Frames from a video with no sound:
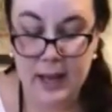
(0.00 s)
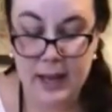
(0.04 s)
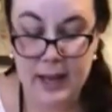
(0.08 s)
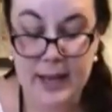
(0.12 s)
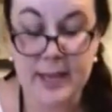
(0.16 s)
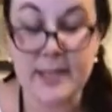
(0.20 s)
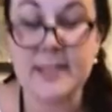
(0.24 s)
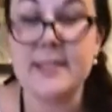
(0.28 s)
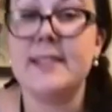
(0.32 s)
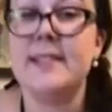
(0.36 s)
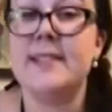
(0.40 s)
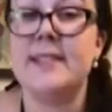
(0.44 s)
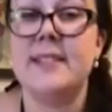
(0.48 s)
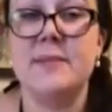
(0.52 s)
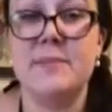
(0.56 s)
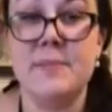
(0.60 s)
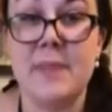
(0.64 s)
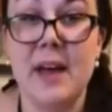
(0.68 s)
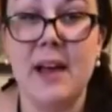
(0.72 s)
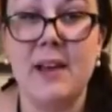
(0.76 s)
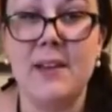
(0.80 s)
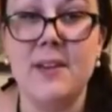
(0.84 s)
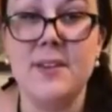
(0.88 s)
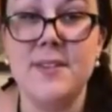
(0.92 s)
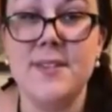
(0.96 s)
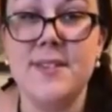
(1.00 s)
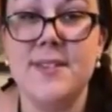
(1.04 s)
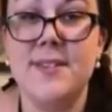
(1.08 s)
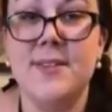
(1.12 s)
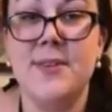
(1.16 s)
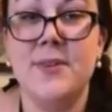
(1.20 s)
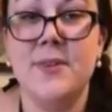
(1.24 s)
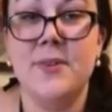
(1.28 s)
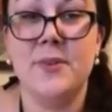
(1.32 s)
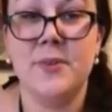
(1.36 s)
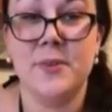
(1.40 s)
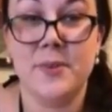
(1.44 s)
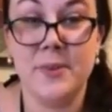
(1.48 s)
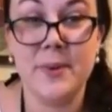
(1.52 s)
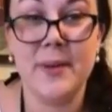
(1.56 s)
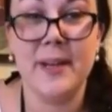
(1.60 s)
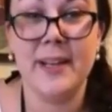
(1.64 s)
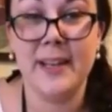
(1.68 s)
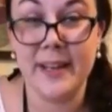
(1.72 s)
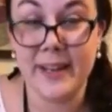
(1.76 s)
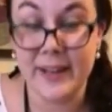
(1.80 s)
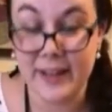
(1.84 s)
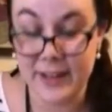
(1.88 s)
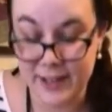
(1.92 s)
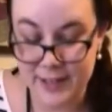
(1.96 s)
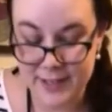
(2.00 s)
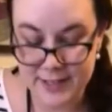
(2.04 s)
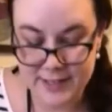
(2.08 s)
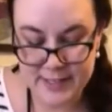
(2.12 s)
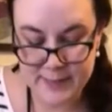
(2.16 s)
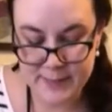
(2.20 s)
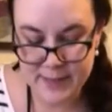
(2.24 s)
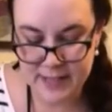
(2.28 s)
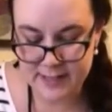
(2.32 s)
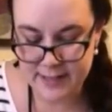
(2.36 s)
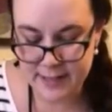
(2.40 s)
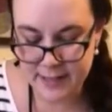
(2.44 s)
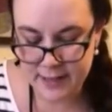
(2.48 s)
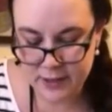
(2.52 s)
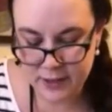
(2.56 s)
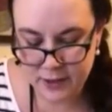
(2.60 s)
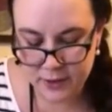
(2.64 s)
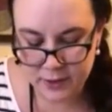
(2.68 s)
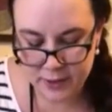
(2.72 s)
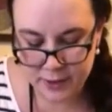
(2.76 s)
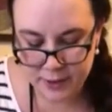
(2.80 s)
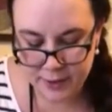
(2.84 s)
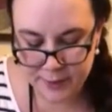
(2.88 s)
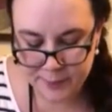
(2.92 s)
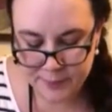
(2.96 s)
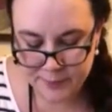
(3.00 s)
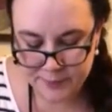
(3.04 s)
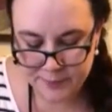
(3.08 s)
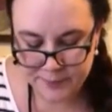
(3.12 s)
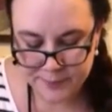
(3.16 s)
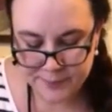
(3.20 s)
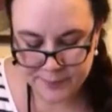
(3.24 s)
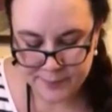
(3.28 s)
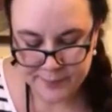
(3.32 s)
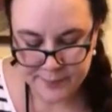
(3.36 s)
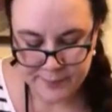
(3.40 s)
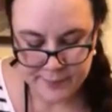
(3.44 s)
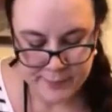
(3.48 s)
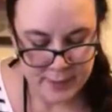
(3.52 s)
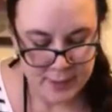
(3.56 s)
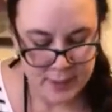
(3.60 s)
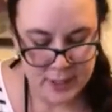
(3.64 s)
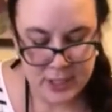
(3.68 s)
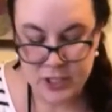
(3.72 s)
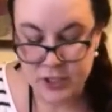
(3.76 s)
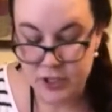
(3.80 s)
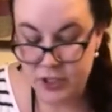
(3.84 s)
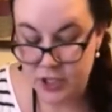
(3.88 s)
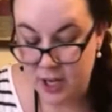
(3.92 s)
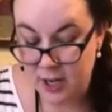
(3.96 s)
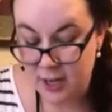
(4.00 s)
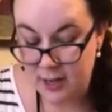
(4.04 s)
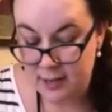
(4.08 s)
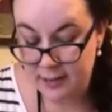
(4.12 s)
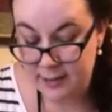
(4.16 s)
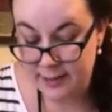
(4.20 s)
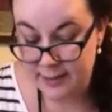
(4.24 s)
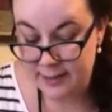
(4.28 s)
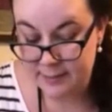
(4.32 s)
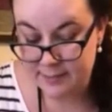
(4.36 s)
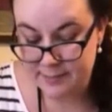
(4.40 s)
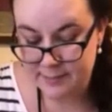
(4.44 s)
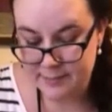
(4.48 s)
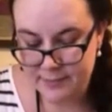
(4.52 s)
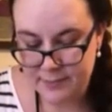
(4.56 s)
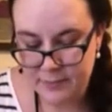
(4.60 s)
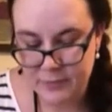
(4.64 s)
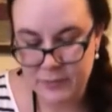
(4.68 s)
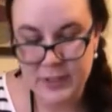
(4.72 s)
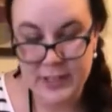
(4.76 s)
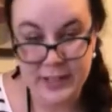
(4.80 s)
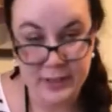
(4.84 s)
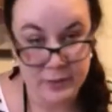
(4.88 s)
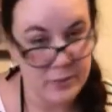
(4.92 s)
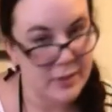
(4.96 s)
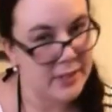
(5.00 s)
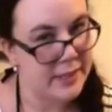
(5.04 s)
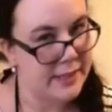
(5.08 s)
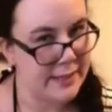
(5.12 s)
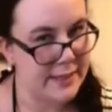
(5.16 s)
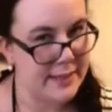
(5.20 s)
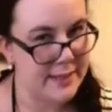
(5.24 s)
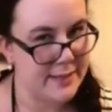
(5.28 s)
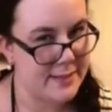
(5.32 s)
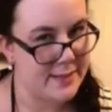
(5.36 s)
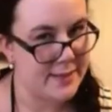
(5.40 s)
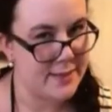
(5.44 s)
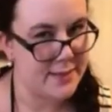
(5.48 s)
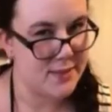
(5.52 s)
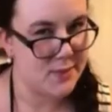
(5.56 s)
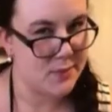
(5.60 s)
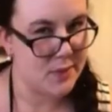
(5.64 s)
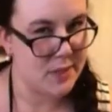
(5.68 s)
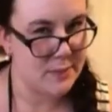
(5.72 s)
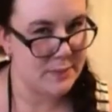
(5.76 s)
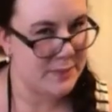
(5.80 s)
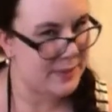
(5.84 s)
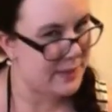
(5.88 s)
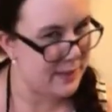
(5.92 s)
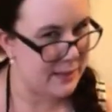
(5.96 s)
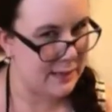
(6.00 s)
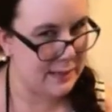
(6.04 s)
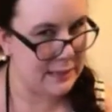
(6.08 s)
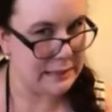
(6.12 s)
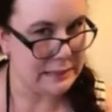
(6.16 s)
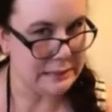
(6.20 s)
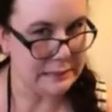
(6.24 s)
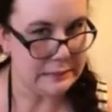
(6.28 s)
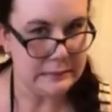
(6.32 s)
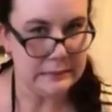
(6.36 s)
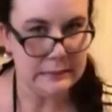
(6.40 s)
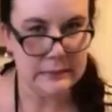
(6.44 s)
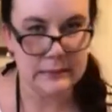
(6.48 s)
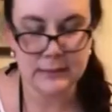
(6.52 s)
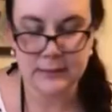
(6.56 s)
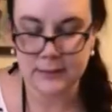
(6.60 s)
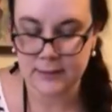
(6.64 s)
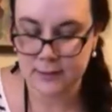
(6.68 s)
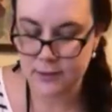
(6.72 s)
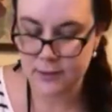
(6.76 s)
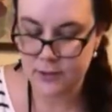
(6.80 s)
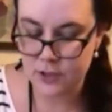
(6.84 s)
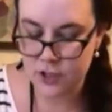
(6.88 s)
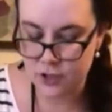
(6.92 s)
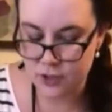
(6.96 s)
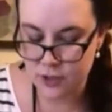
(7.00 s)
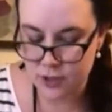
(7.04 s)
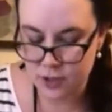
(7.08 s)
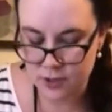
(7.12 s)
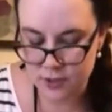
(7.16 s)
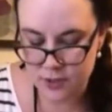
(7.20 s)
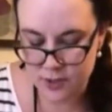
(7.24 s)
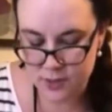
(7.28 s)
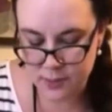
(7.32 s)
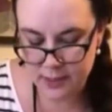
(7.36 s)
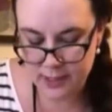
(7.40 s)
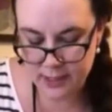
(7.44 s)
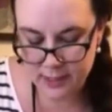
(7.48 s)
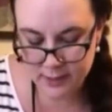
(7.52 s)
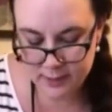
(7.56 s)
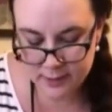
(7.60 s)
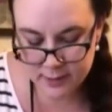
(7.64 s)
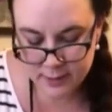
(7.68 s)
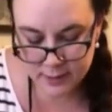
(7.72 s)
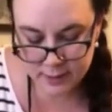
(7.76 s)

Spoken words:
It smells really good. It smells like cocoa and chocolate, like really nice and sweet, but not too sweet.